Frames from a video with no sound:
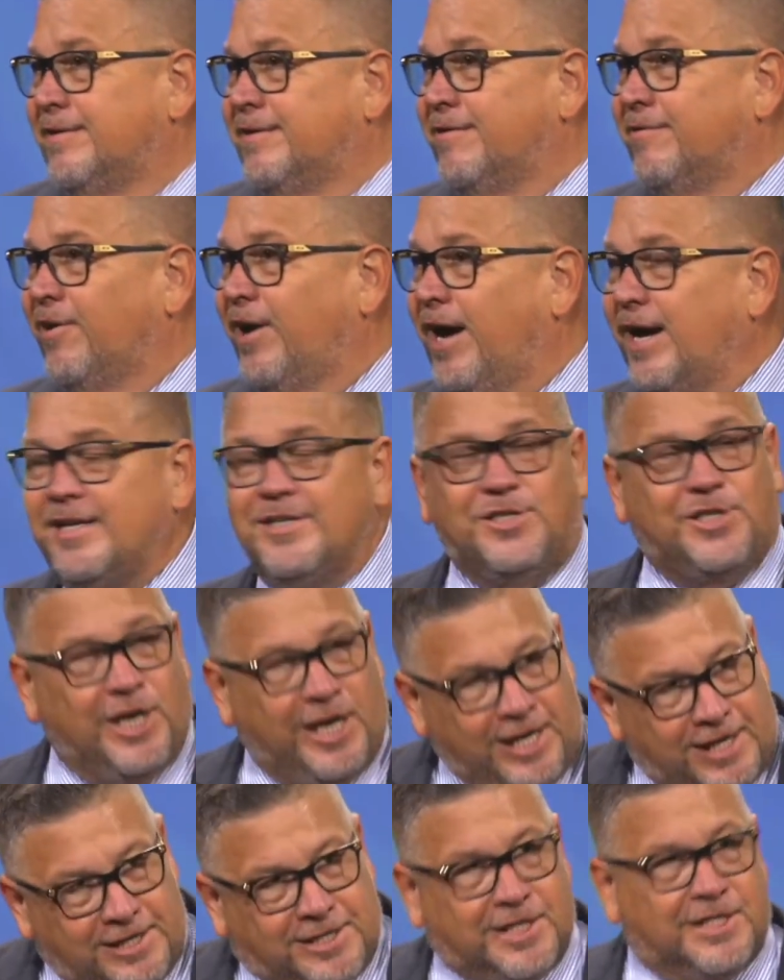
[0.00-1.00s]
Right?
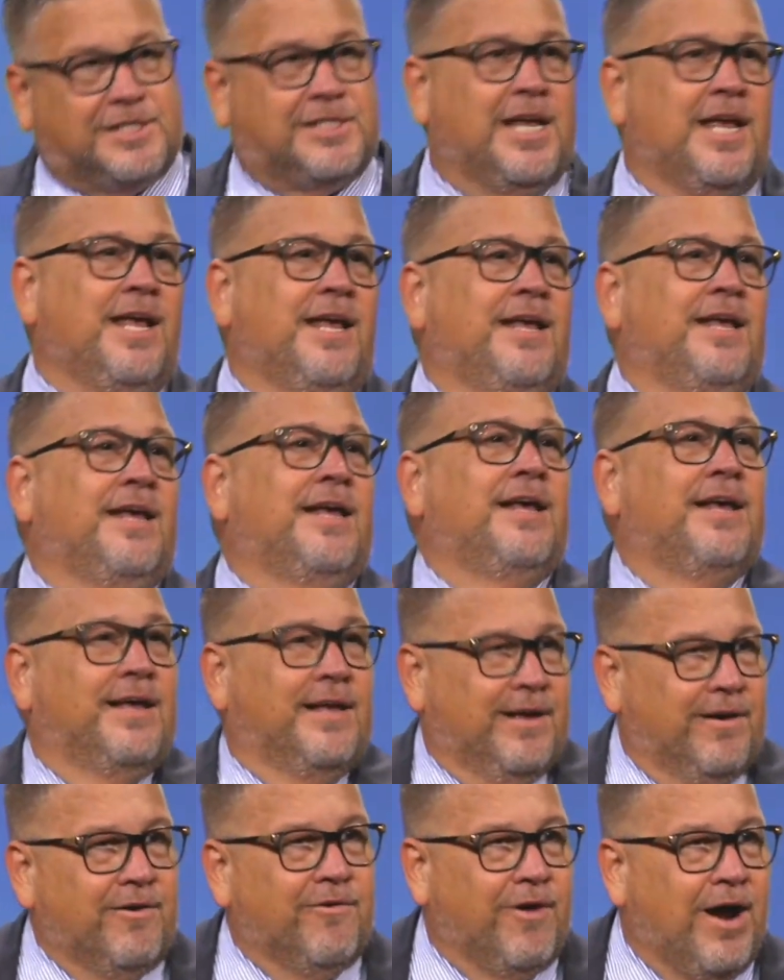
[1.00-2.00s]
Jesus,
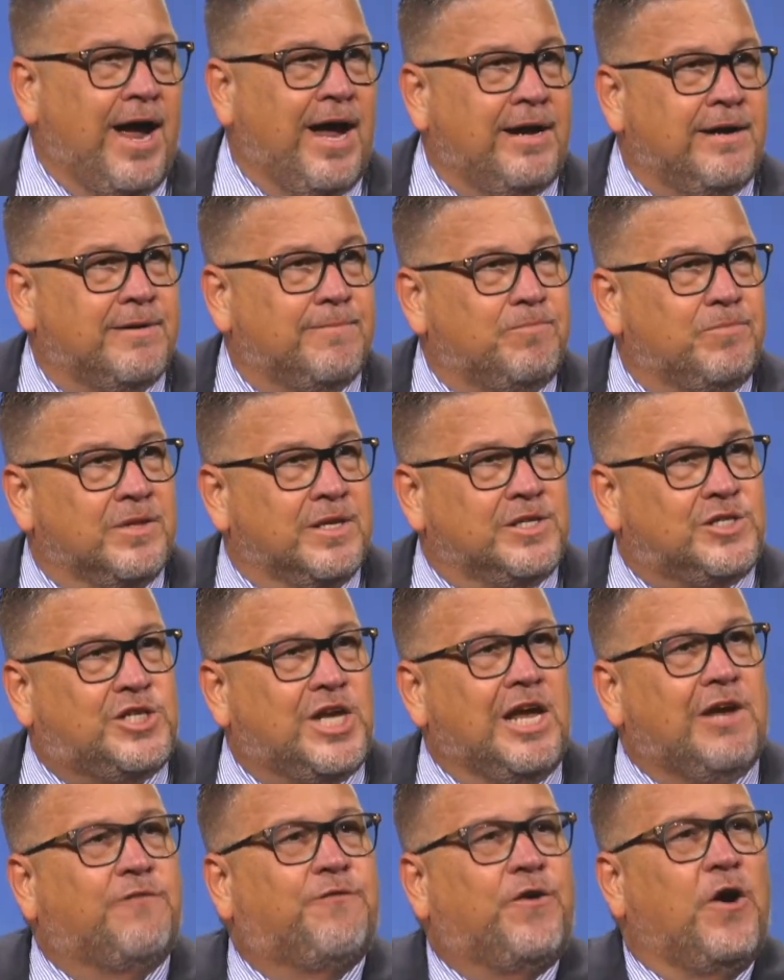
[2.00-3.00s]
right?
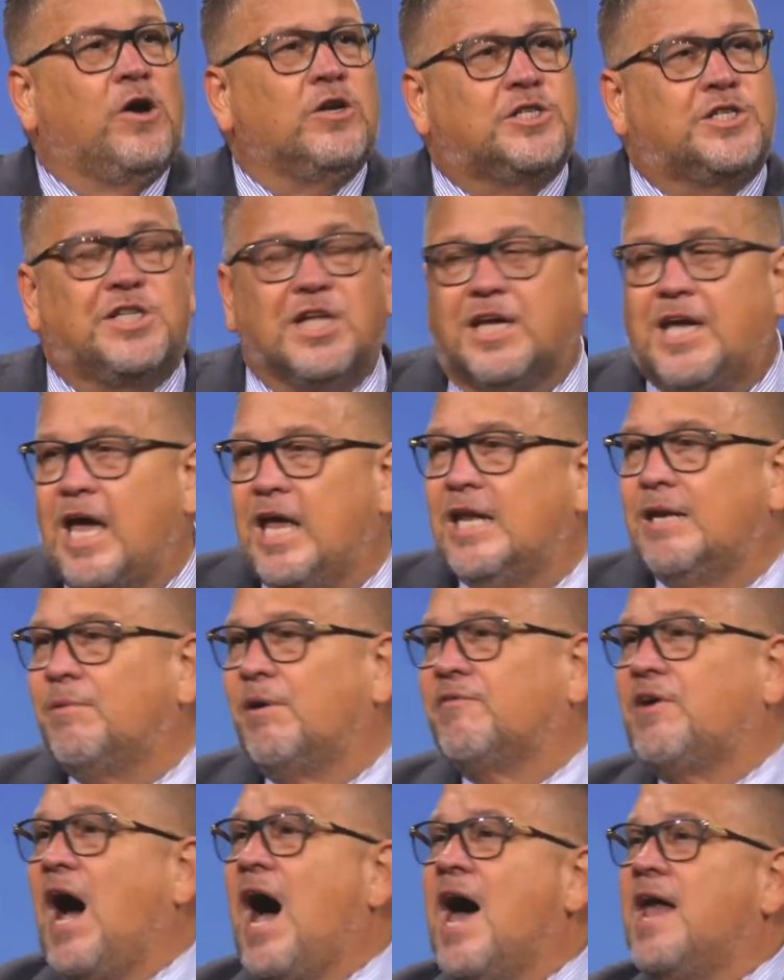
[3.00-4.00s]
Seek first the kingdom
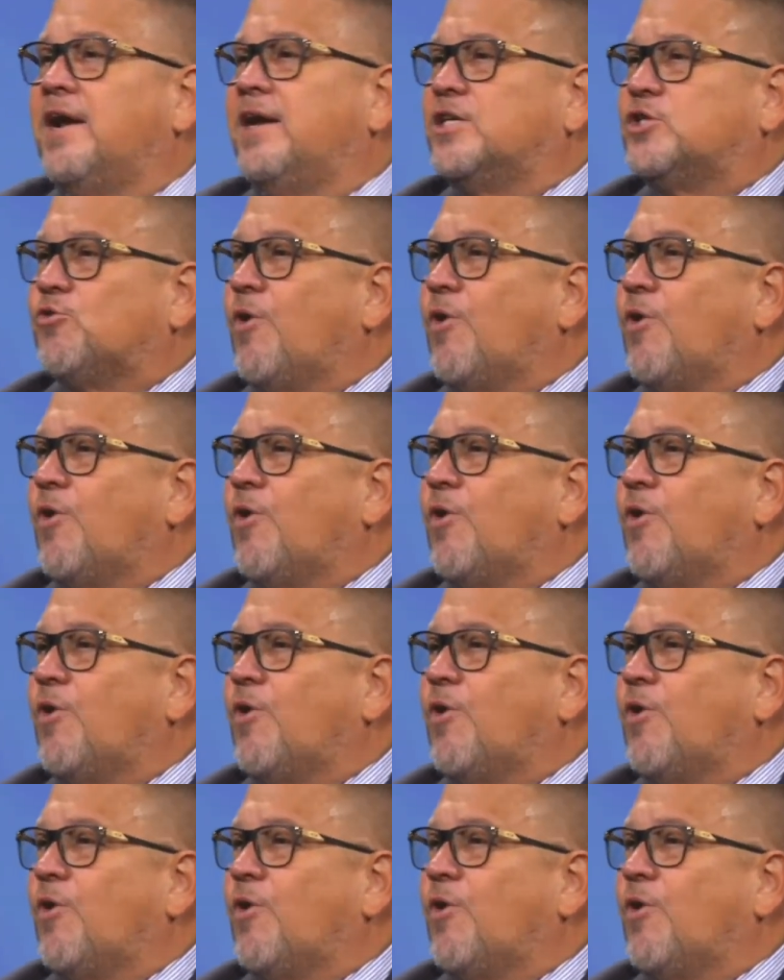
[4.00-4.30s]
of God and his